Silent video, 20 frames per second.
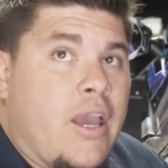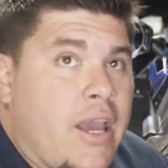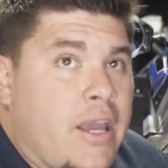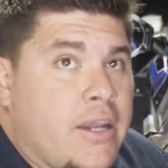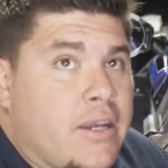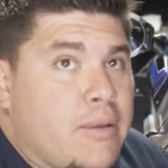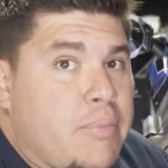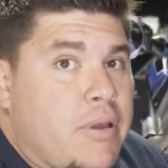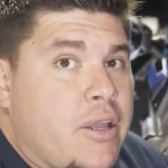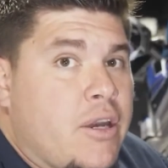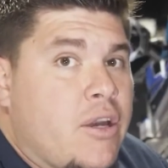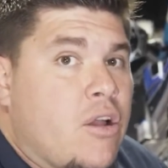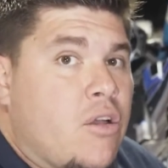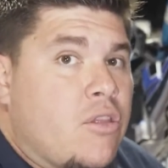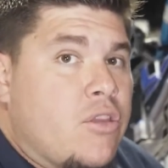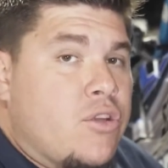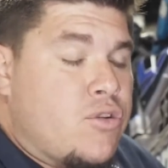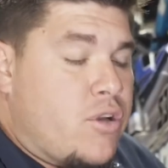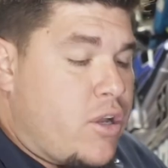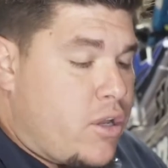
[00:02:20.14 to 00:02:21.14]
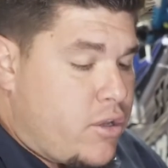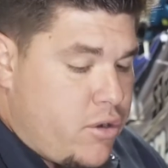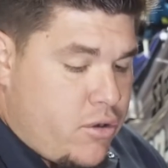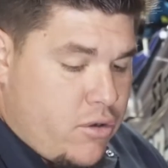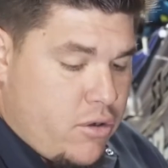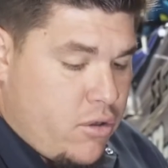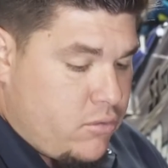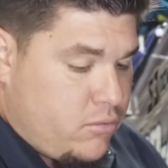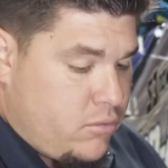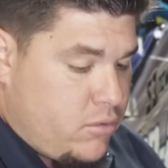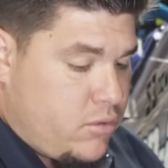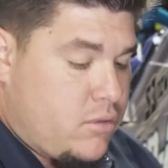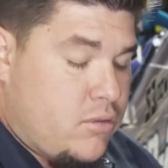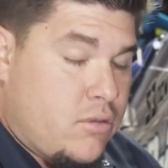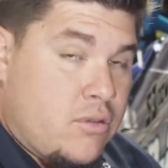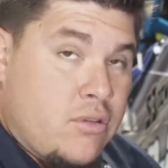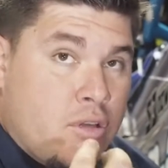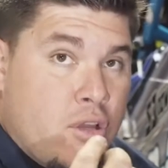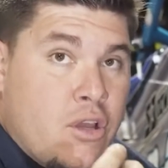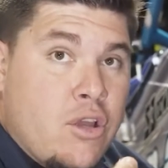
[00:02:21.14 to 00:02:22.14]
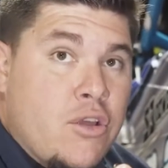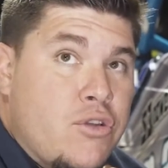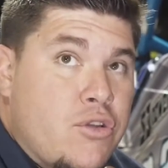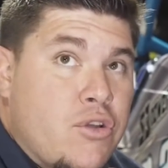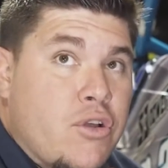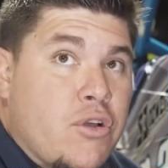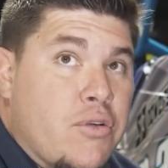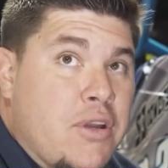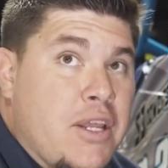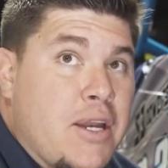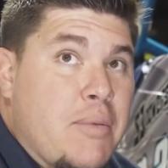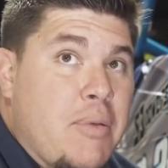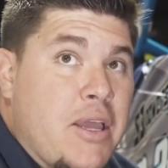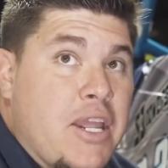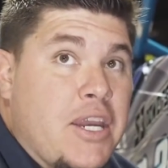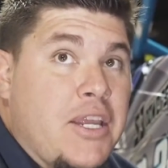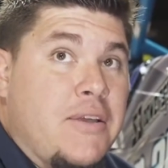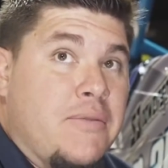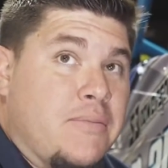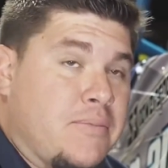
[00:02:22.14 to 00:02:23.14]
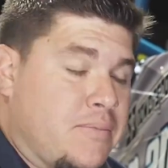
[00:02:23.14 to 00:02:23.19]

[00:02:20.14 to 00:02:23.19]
And depending on the trail you're on, you're gonna need a penny.